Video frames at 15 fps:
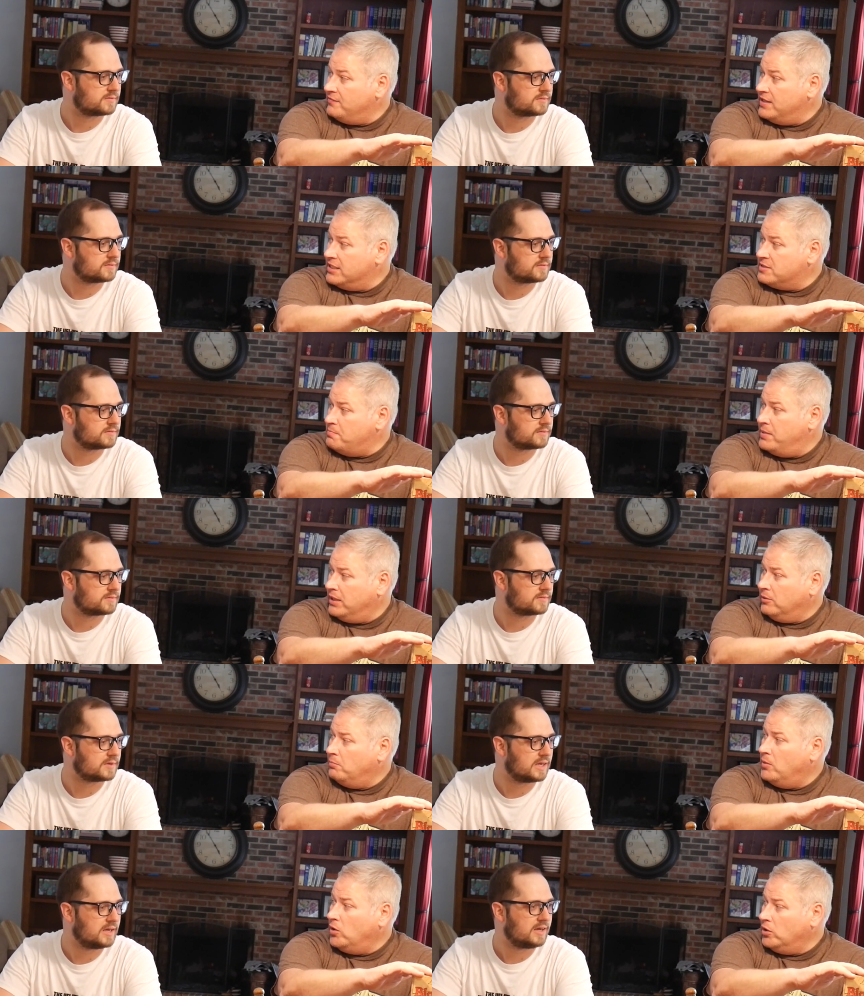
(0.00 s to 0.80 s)
Speaker 1: of this, Bill
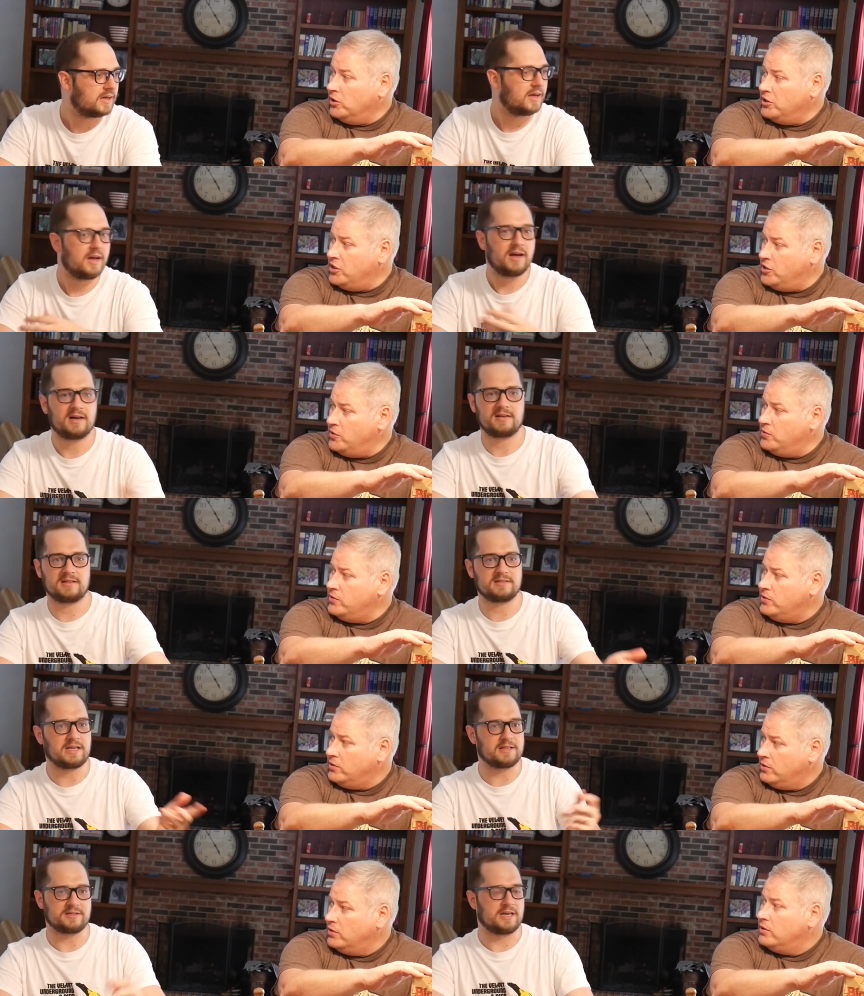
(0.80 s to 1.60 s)
Molyneux.
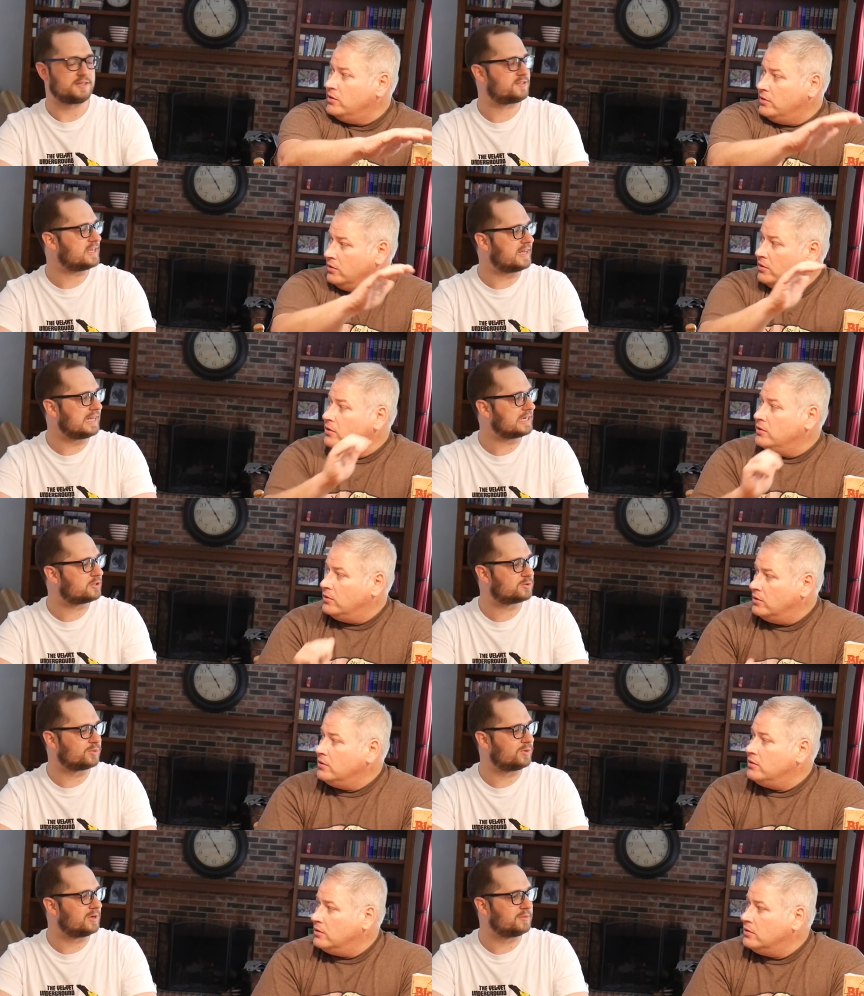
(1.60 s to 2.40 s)
Speaker 2: I sat next
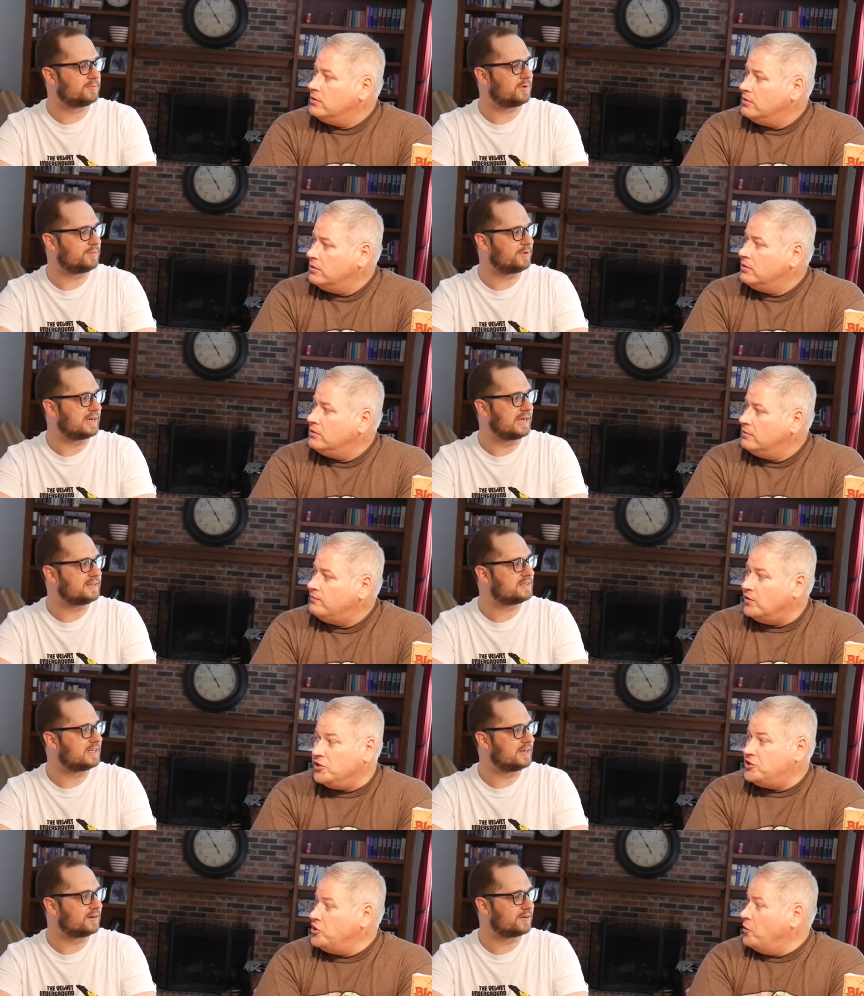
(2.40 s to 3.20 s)
to him when we for
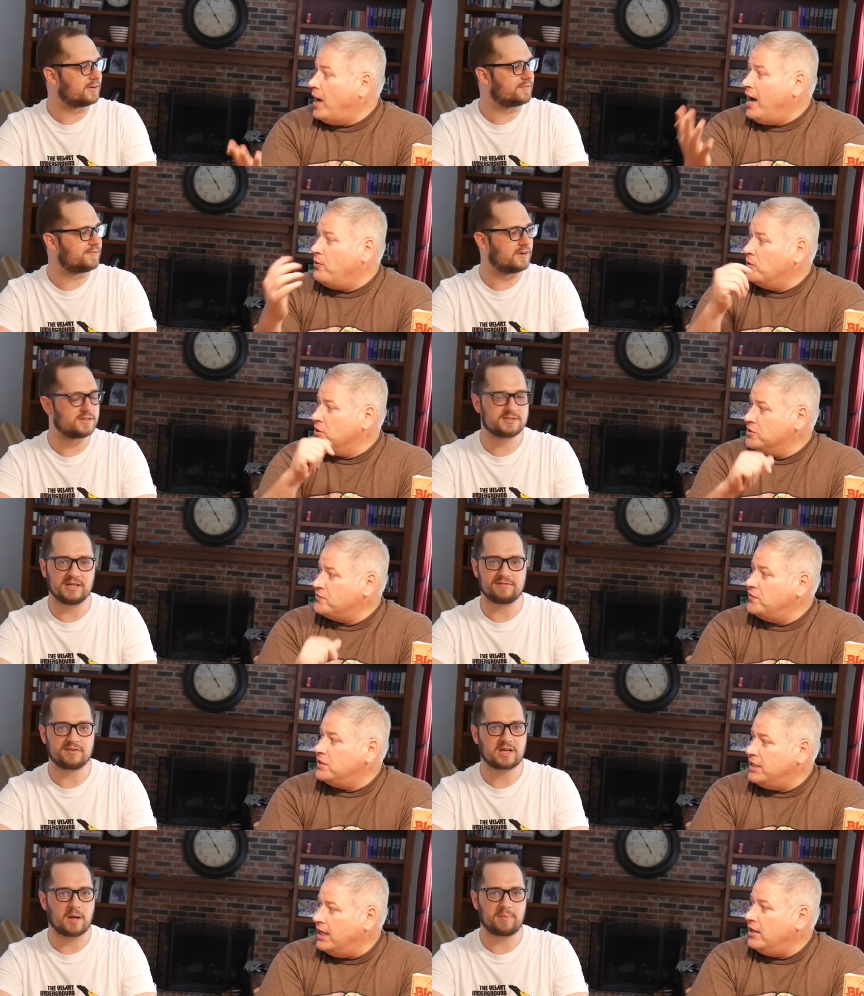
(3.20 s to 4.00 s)
dinner two hours first night for,
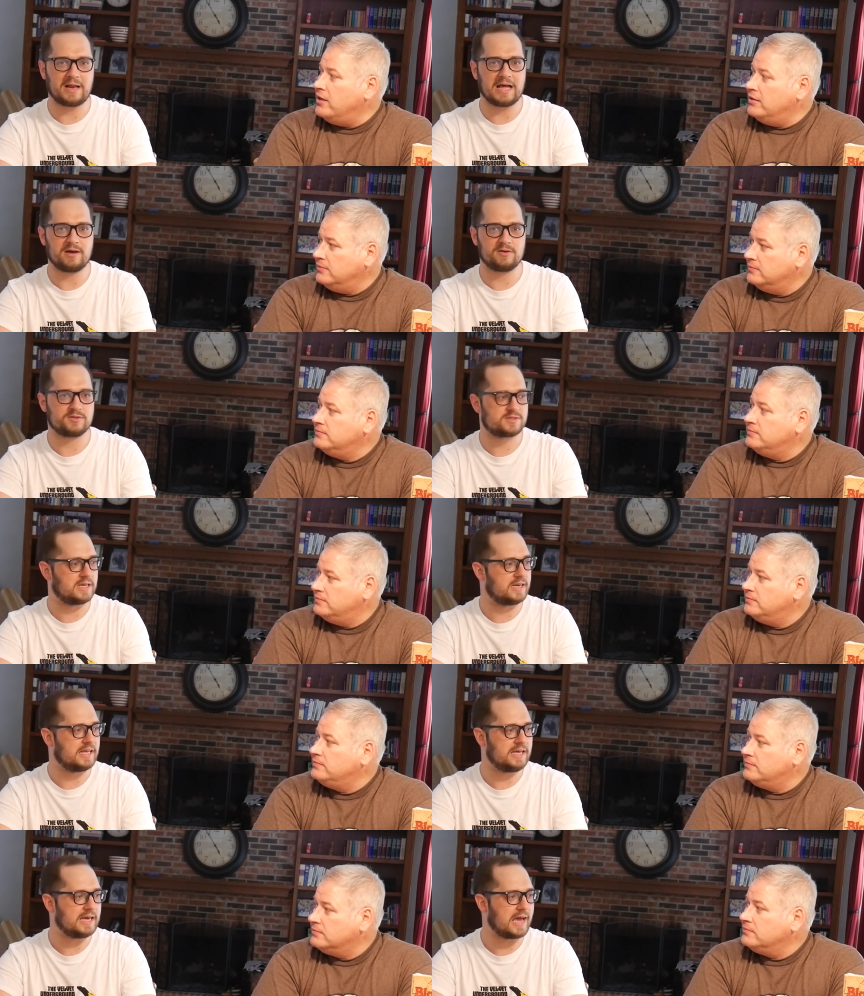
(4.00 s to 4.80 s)
a couple hours, and
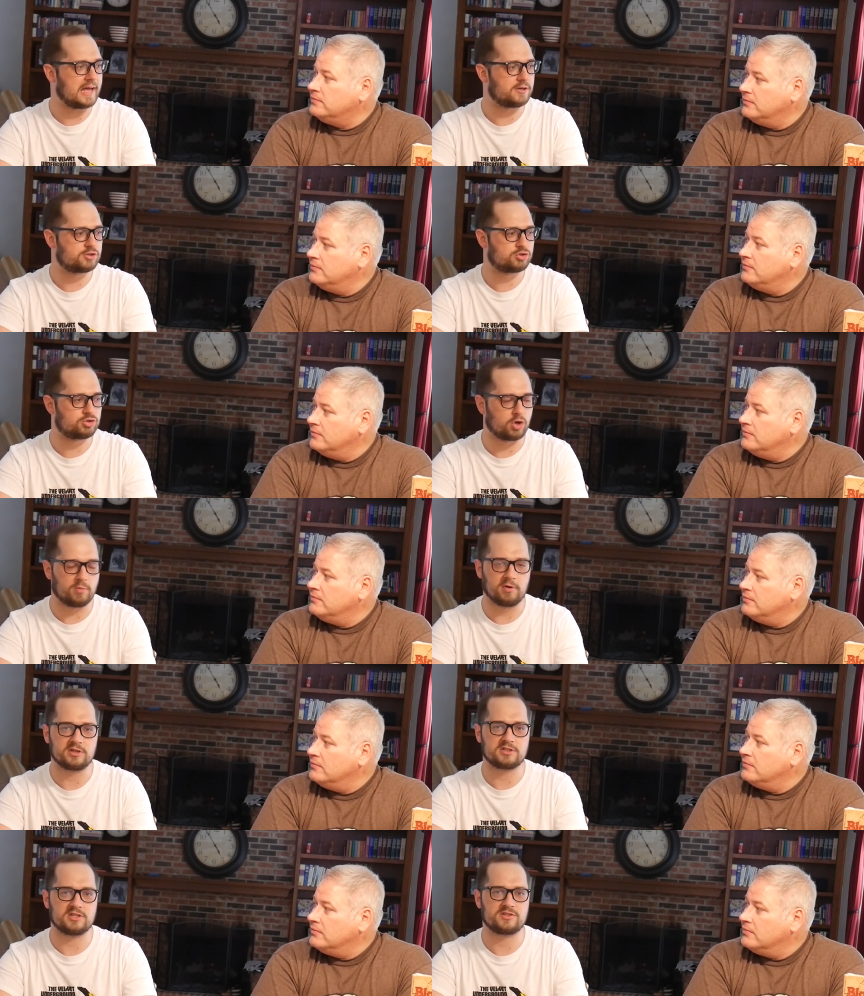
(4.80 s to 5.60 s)
he had so
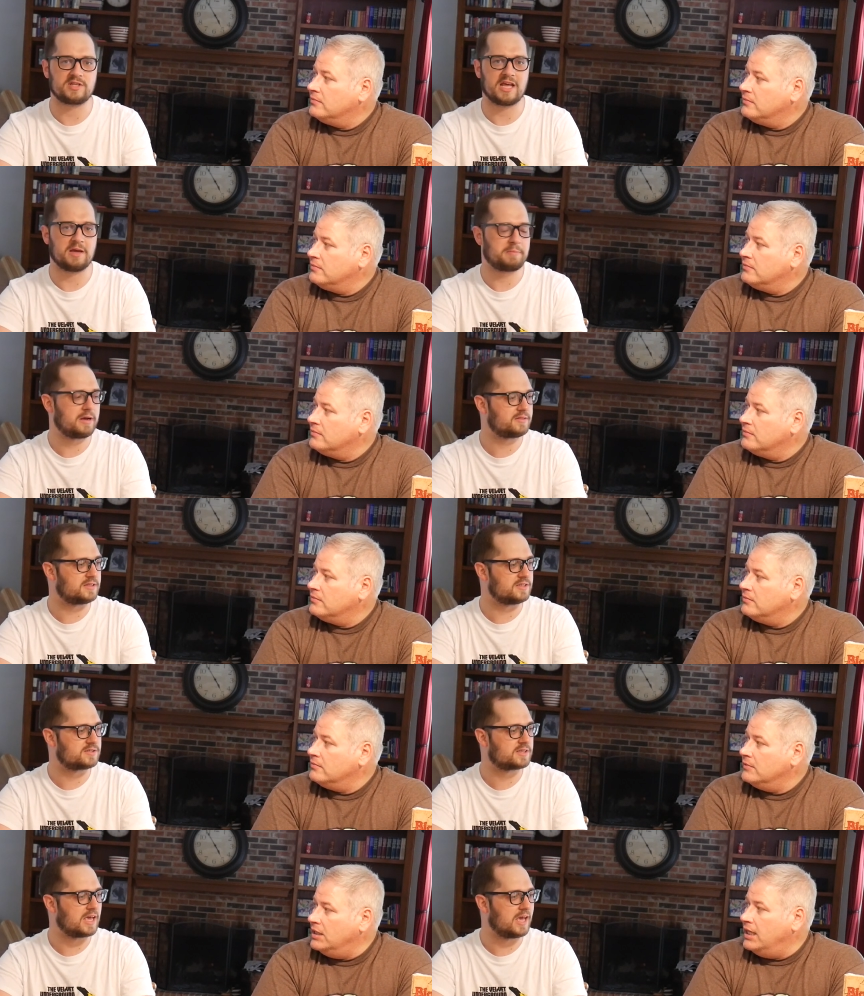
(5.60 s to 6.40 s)
much to say about
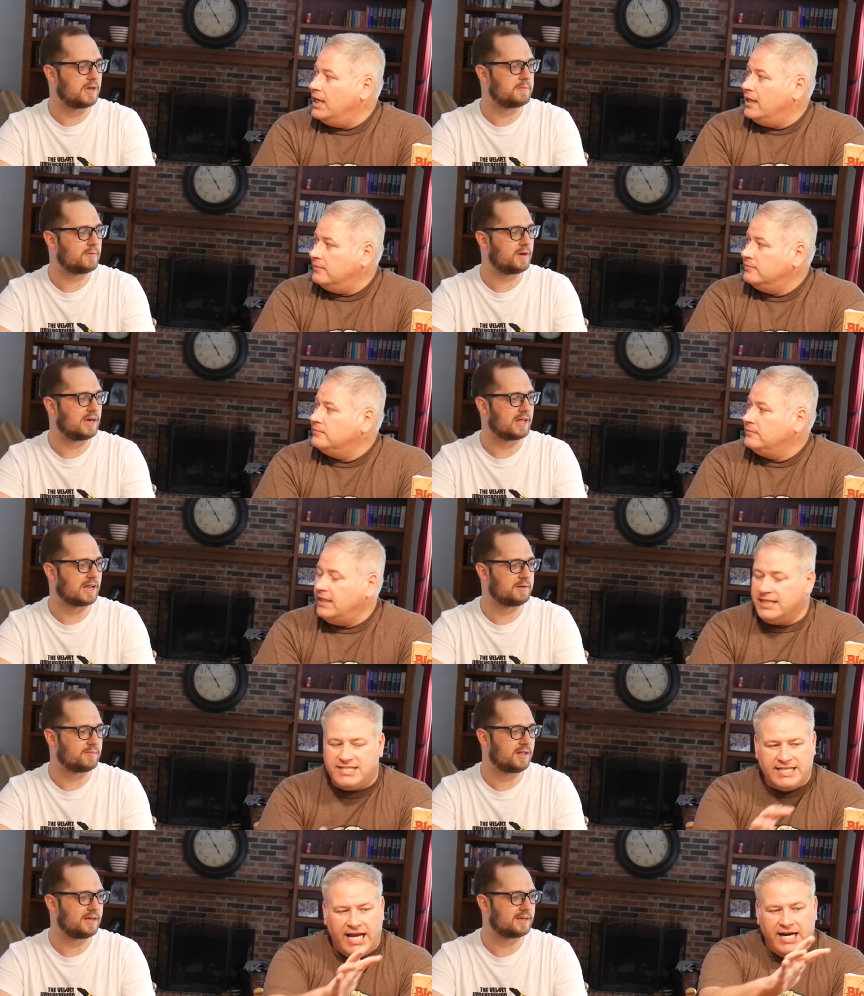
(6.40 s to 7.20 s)
this game. Yeah, and I'm
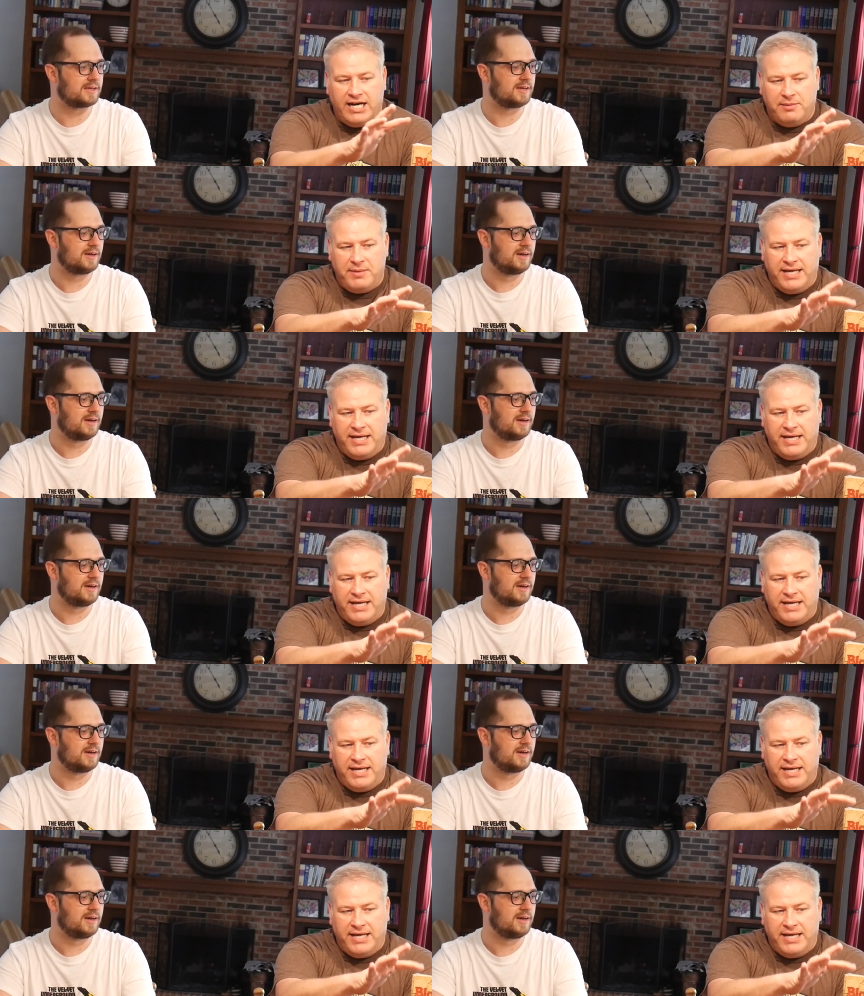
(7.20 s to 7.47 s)
excited like,